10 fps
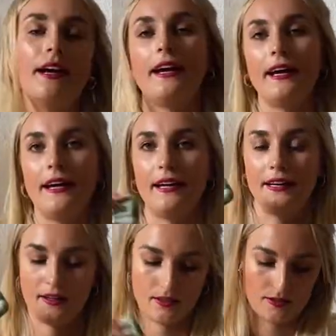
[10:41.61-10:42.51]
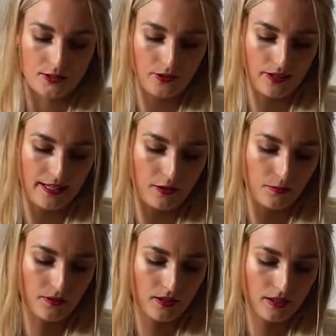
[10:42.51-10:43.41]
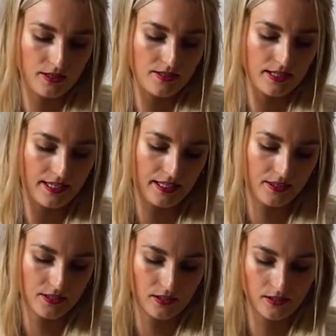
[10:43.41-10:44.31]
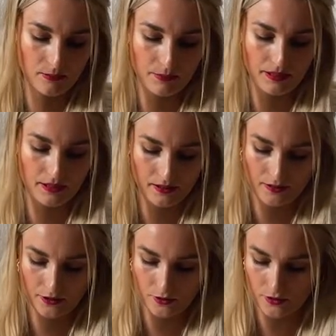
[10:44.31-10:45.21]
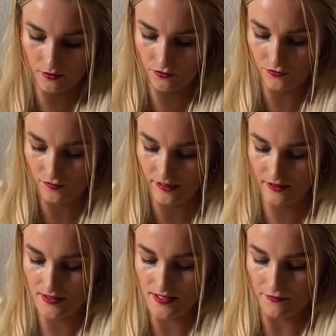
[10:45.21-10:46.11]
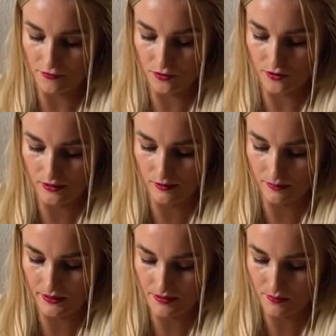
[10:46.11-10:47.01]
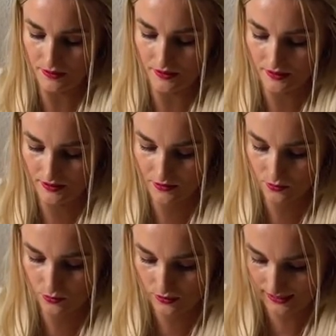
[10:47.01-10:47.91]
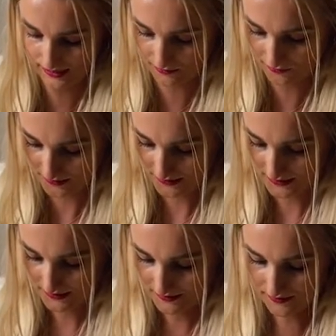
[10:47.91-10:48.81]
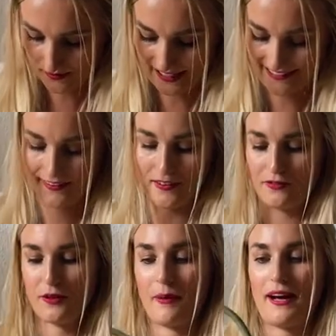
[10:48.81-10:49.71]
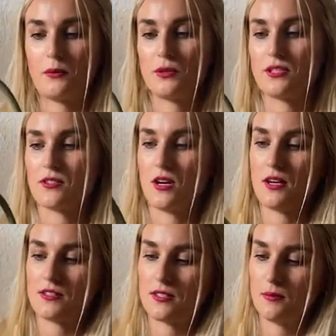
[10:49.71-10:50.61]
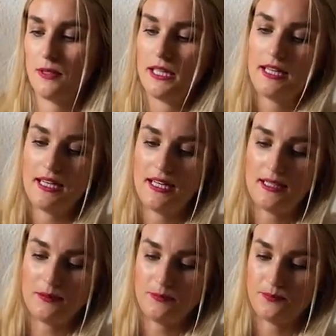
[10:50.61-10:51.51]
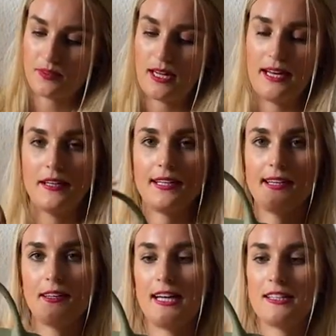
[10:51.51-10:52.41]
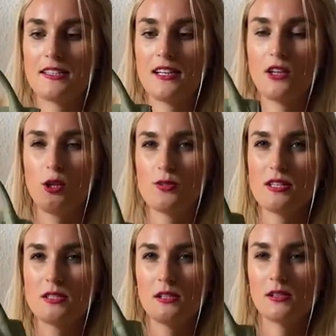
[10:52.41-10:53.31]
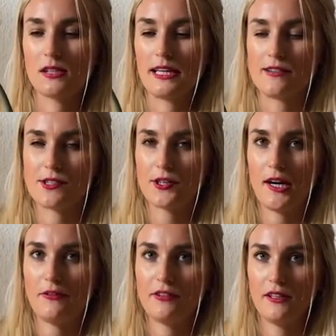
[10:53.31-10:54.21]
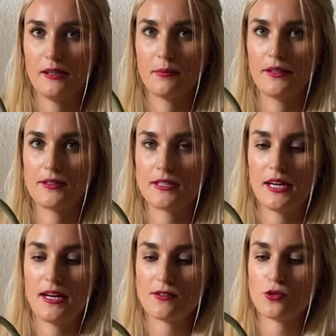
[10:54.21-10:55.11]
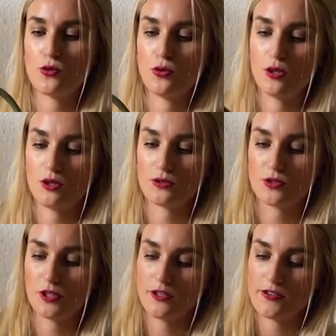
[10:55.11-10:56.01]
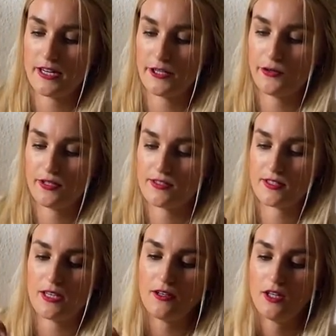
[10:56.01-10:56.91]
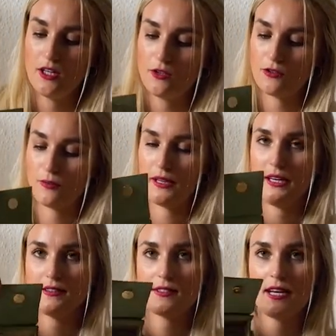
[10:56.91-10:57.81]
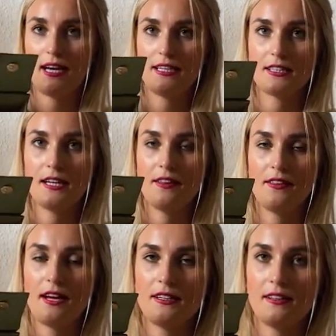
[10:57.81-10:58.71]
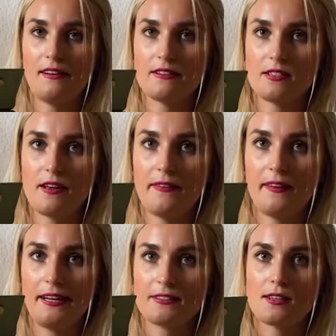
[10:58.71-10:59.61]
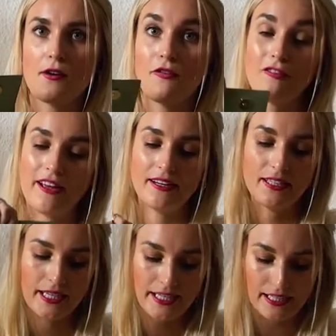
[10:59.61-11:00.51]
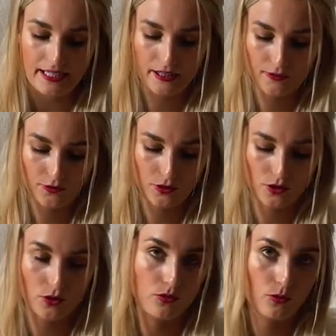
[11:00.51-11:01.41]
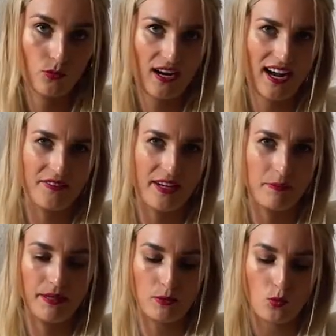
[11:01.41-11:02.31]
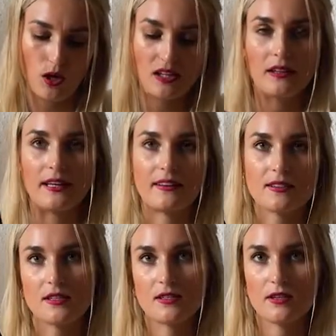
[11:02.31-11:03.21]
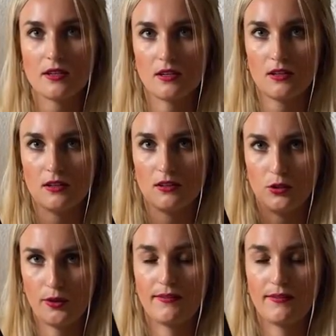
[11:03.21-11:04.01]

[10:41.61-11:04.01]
your AirPods and a lippy, and you could fit several lippies because you have the length of the bag, which is awesome. And it closes a little easier, I feel like, because it has two closures, and you can see from the inside that these things fit. If you don't have that big wallet, like this is a Louis